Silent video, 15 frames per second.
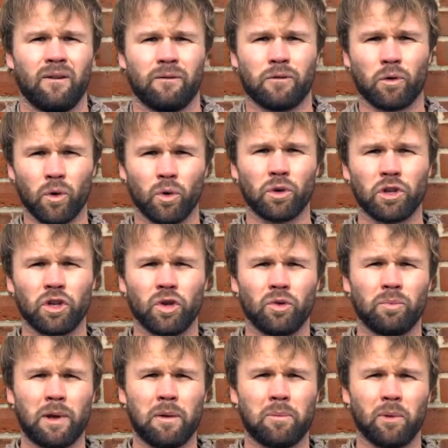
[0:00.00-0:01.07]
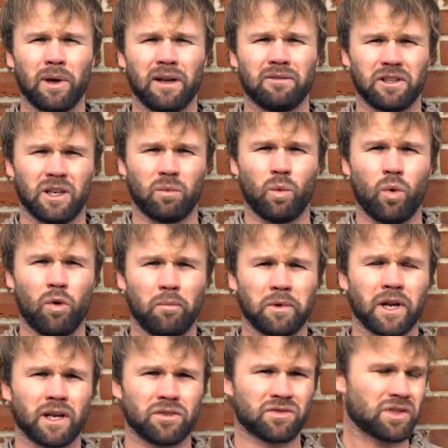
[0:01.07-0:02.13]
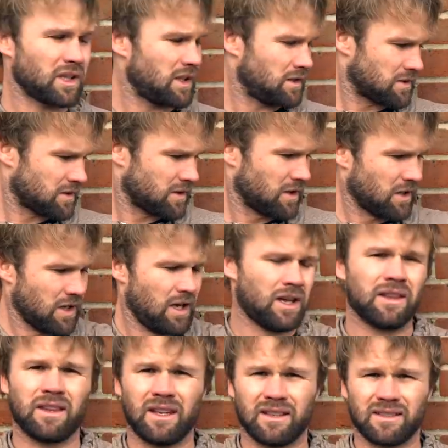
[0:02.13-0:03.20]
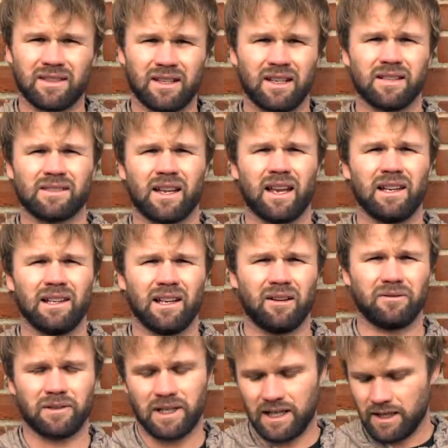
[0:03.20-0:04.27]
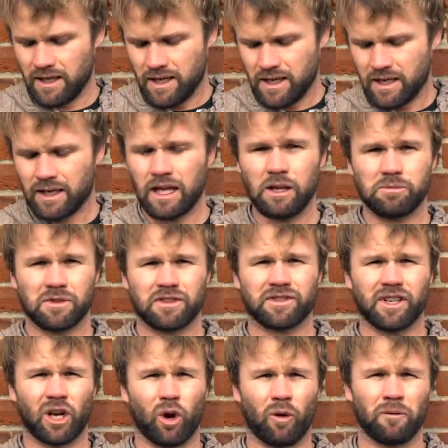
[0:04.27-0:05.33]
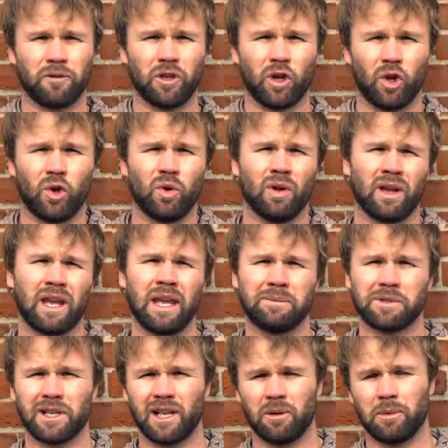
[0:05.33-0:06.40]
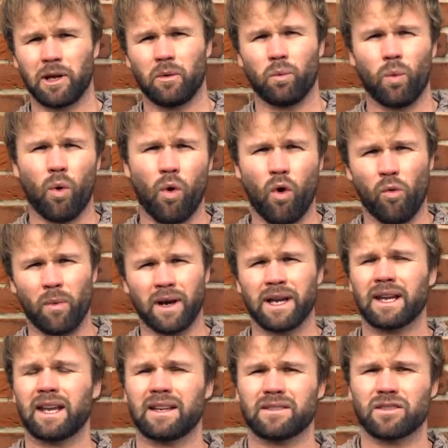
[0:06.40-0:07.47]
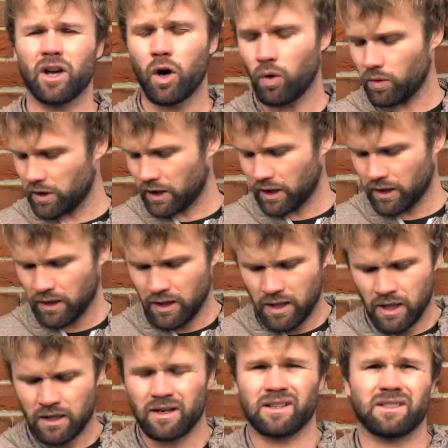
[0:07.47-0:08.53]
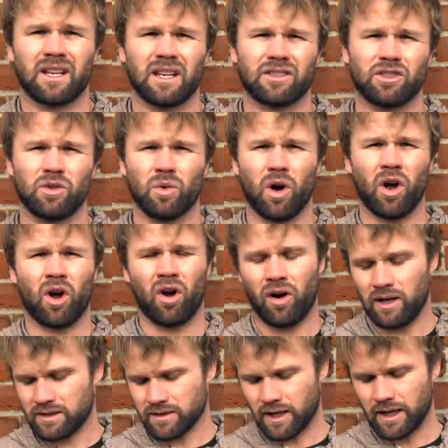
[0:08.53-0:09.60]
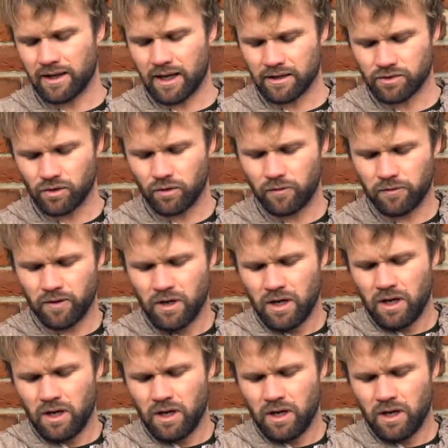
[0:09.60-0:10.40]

for all you people living in warm countries, this is lovely. Keeps the sun off you, keeps you a little bit warm when it gets colder, doesn't get too hot. It's like that sort of,